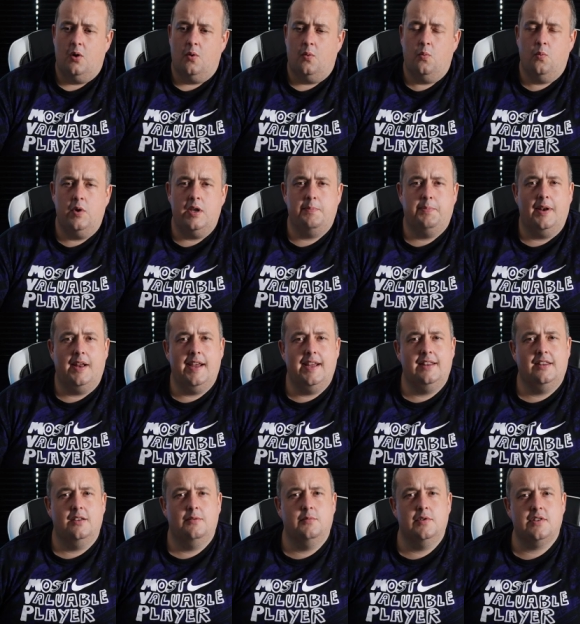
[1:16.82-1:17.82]
we
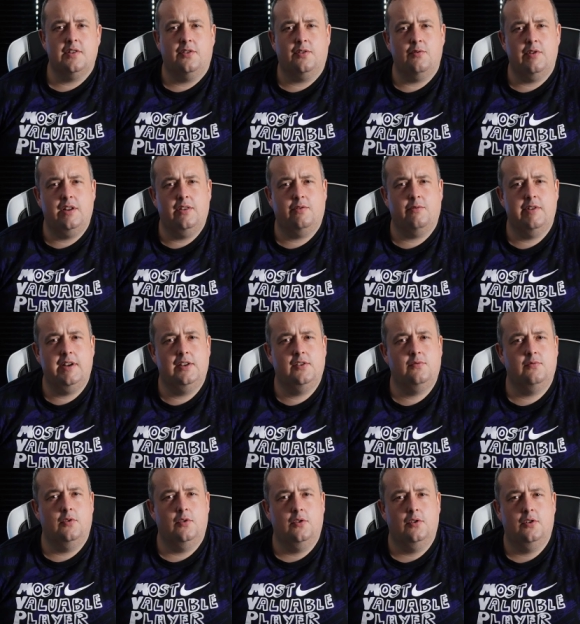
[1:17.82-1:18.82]
played them was a 3-3
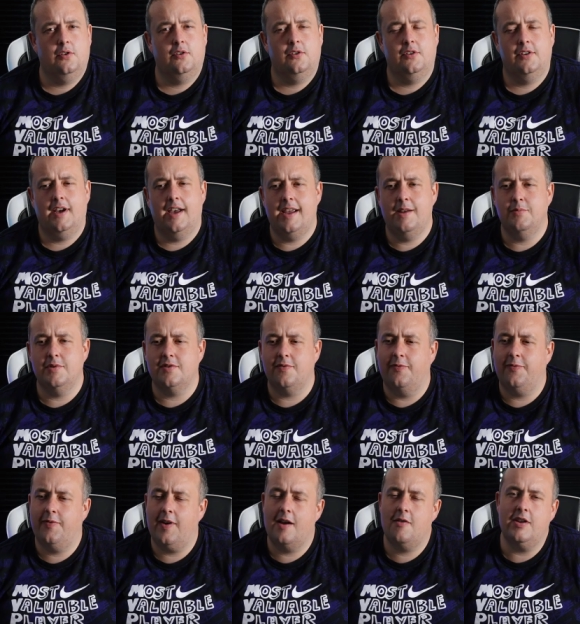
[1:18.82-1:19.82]
draw. It was a
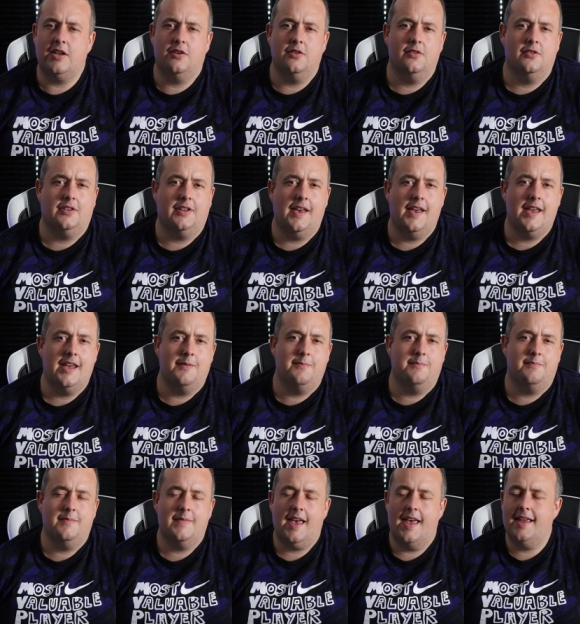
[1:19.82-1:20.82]
very good
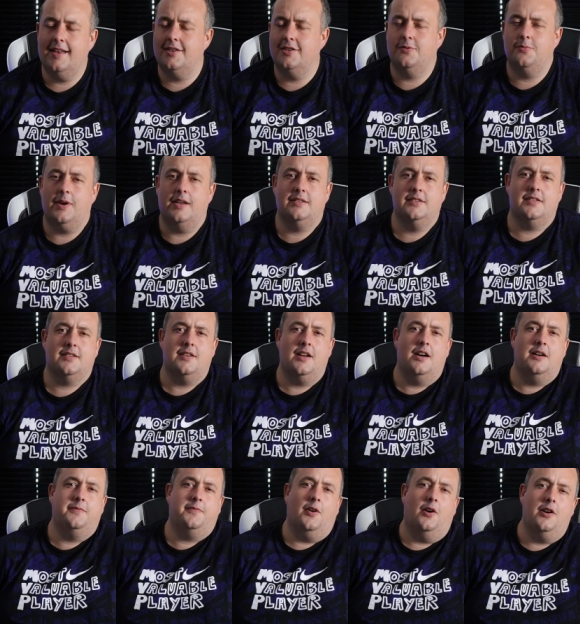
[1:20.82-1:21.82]
game, end-to-end
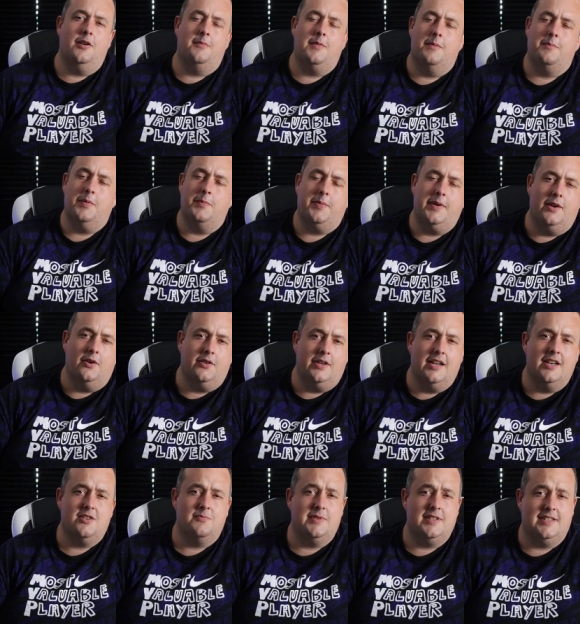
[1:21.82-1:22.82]
stuff. I remember being on the
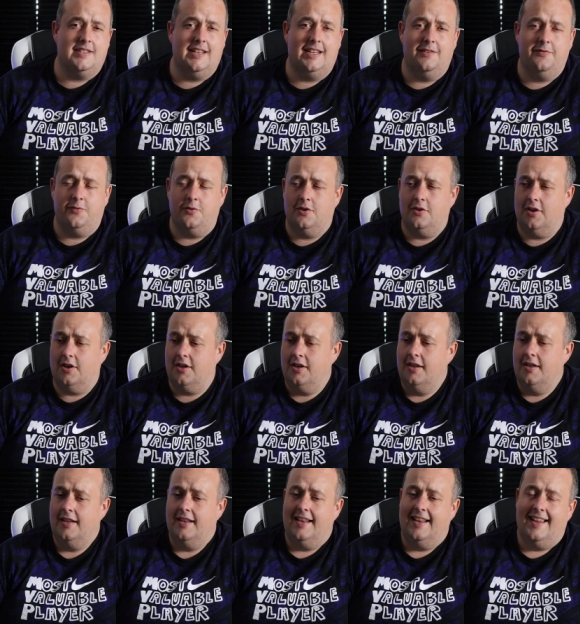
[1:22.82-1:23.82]
edge of my seat for it
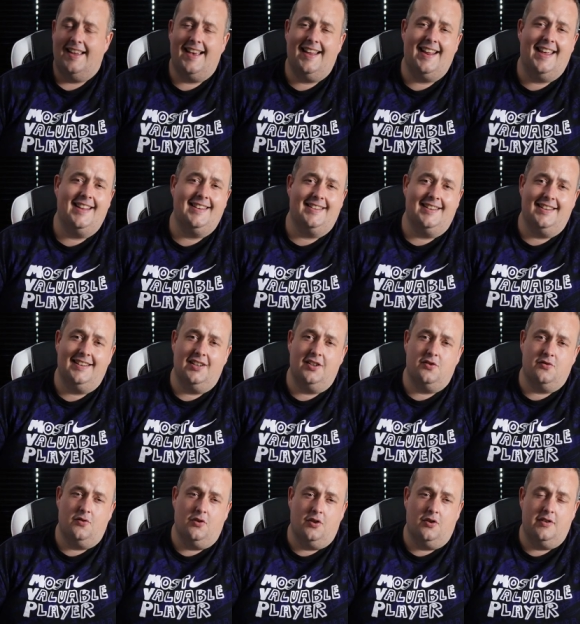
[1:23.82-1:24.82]
and it ended in a
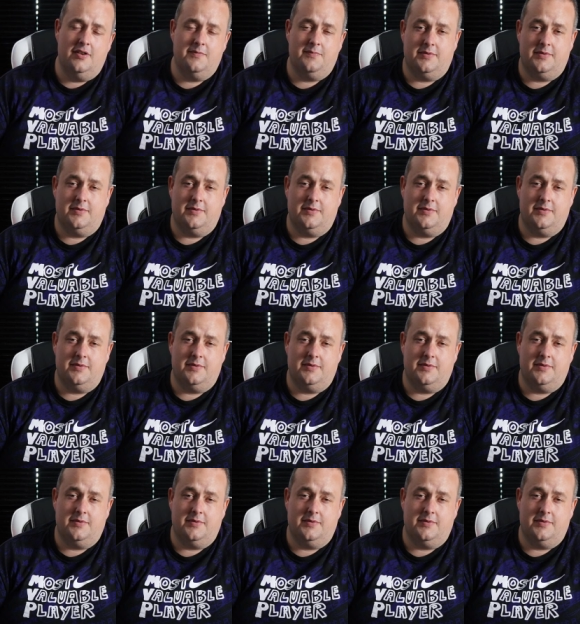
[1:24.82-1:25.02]
draw.